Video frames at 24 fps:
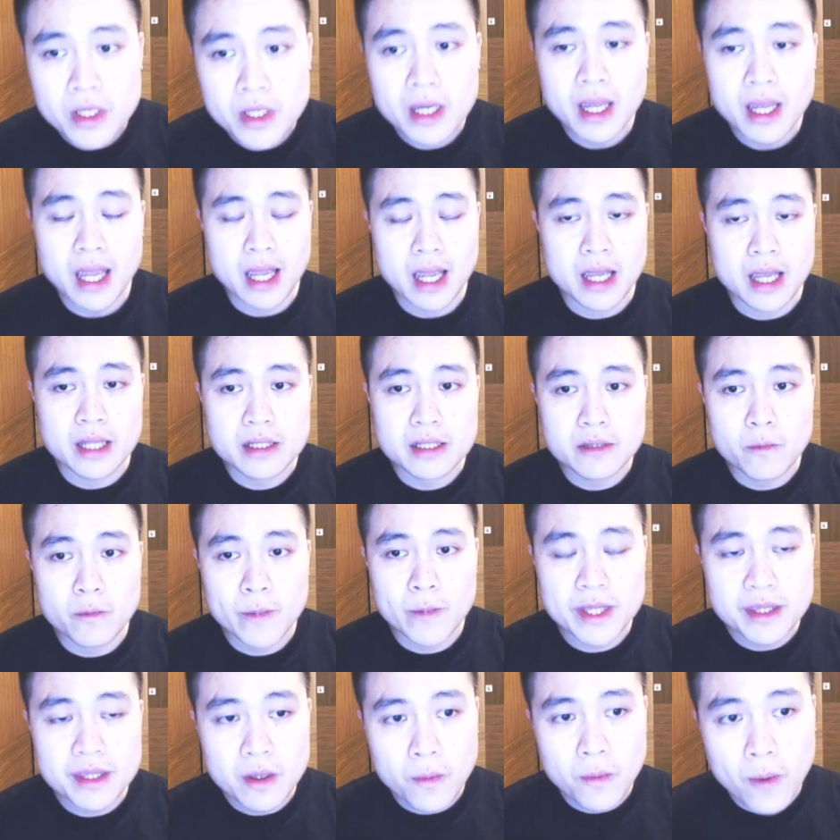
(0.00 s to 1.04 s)
And
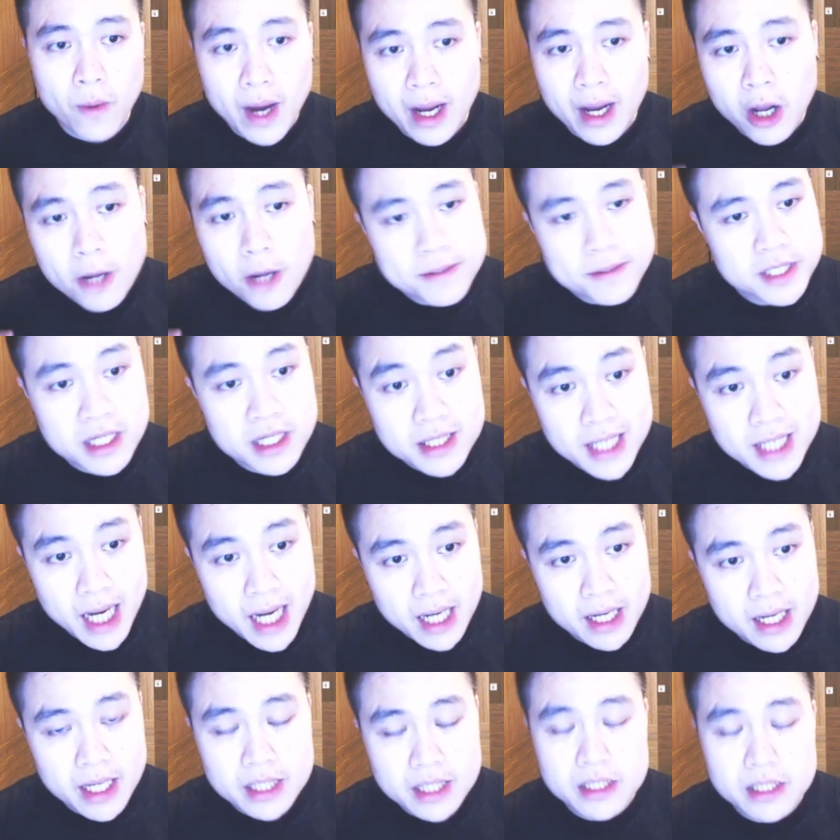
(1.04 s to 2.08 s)
with the right option
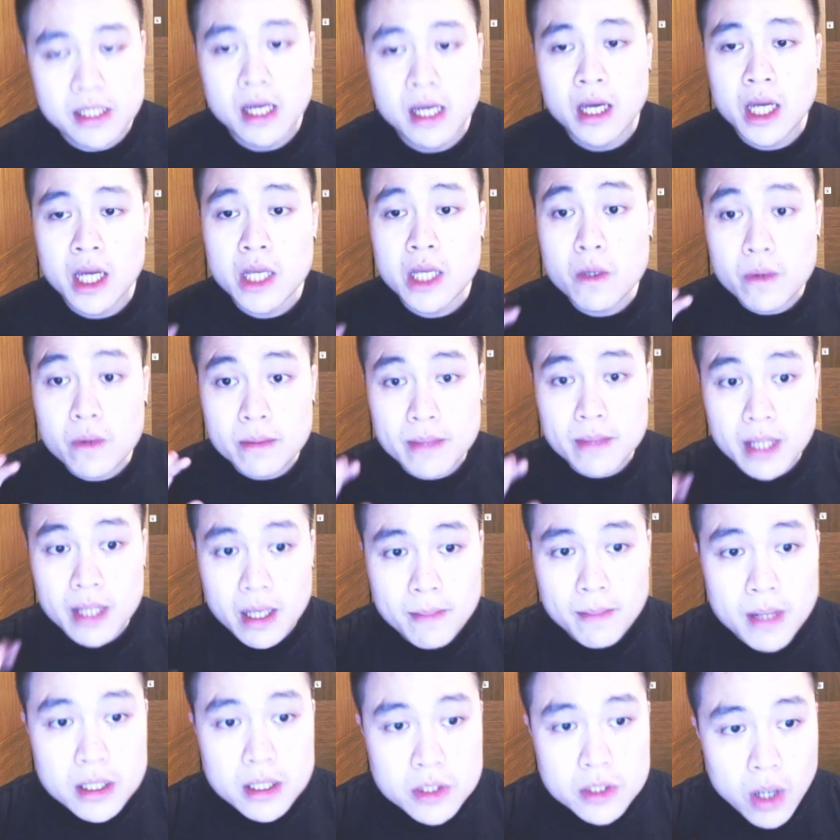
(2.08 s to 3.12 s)
techniques, you would be
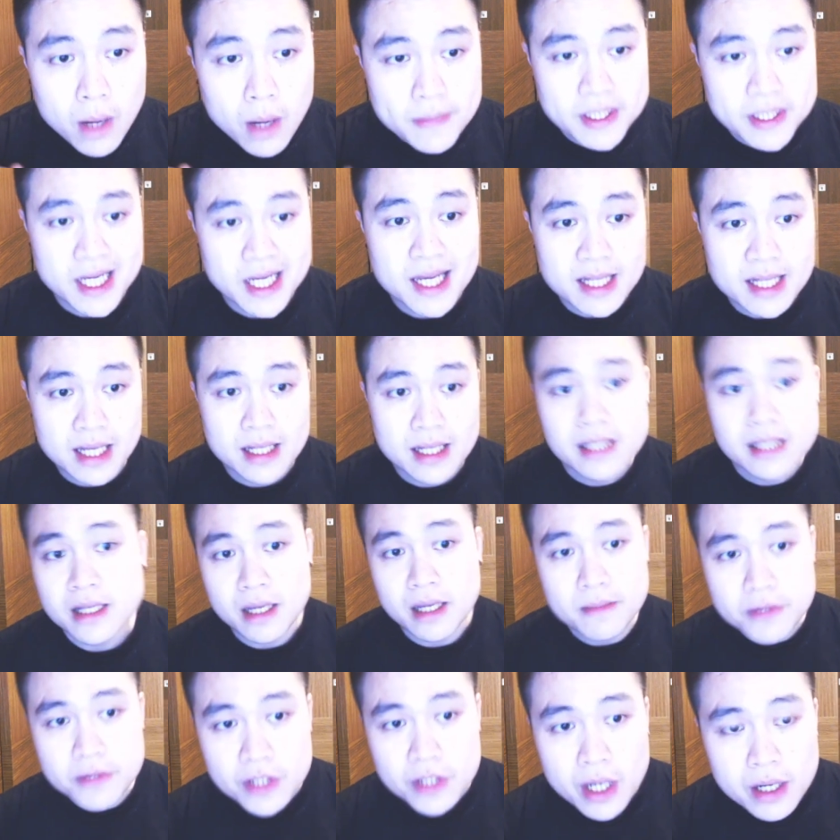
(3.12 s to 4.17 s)
able to obtain
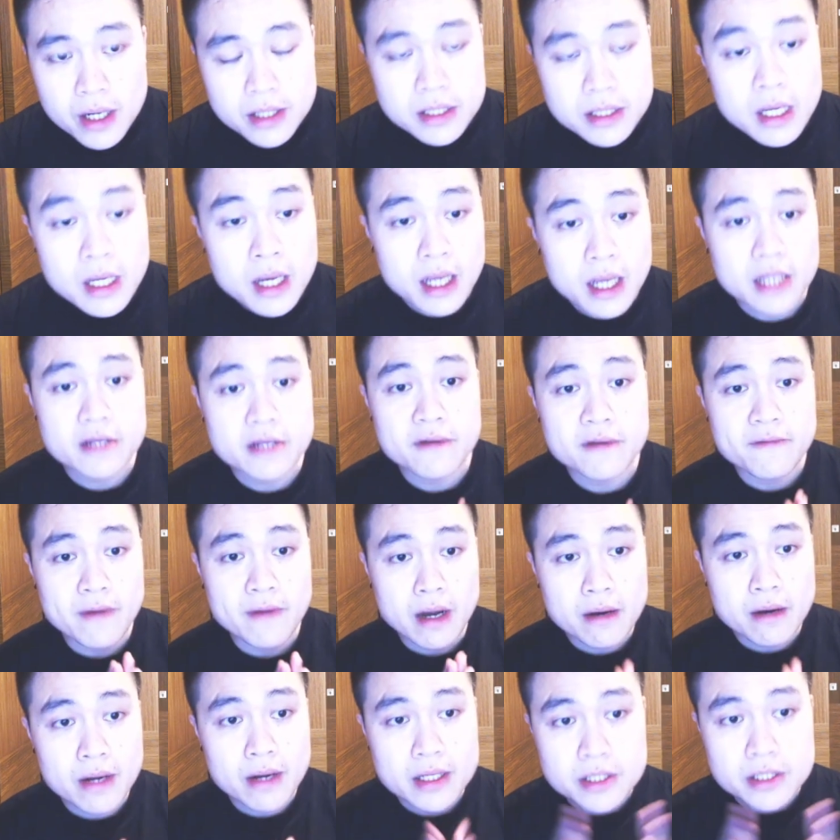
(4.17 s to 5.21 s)
NNDM shares at the
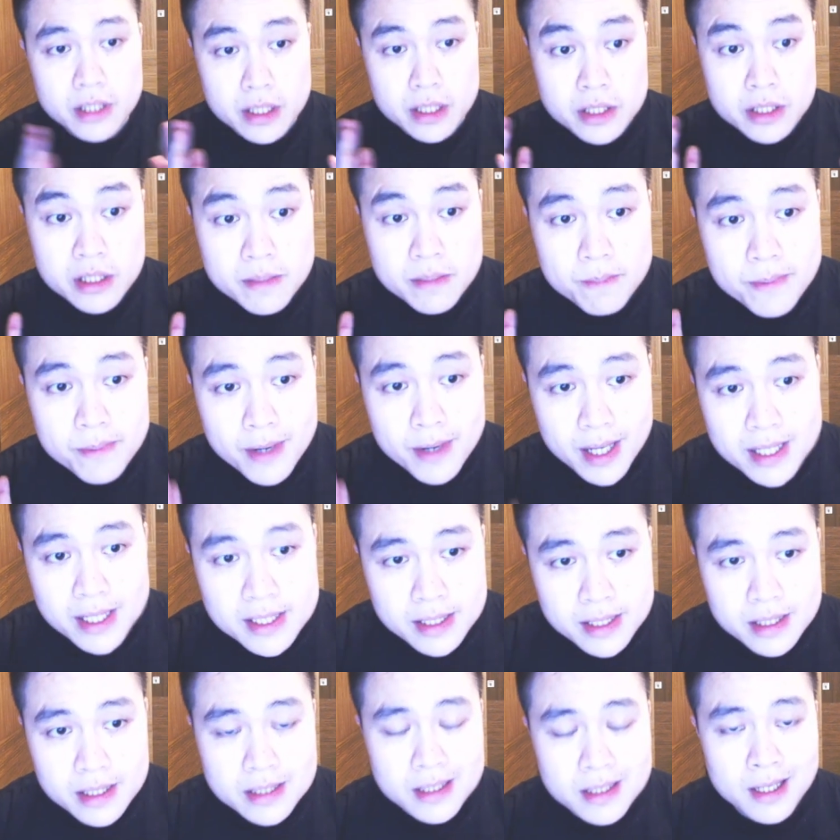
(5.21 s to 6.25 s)
very attractive
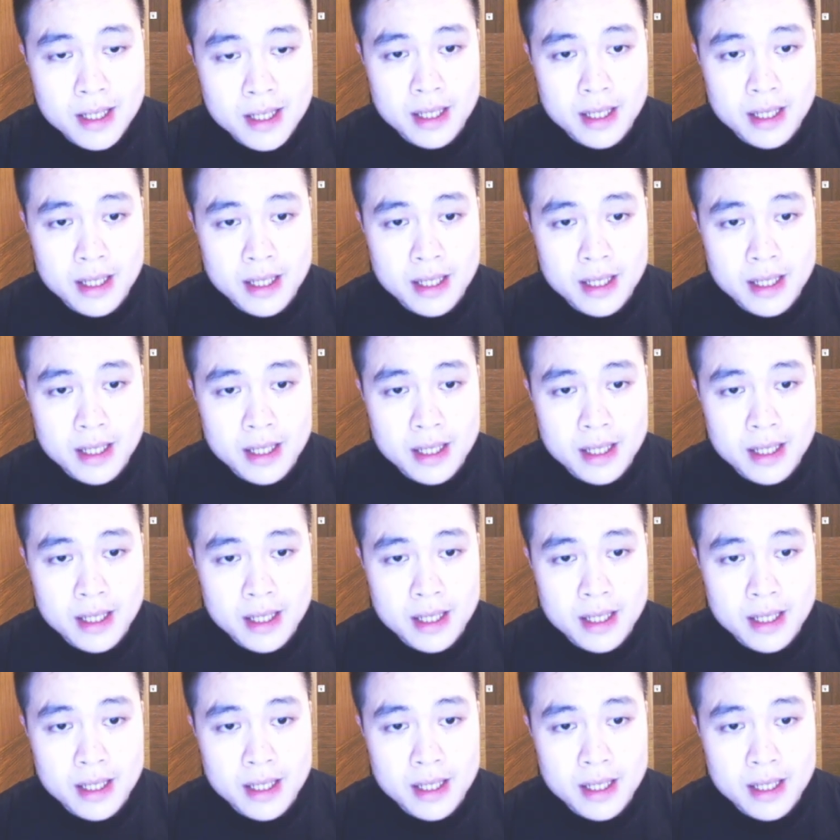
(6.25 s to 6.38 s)
prices,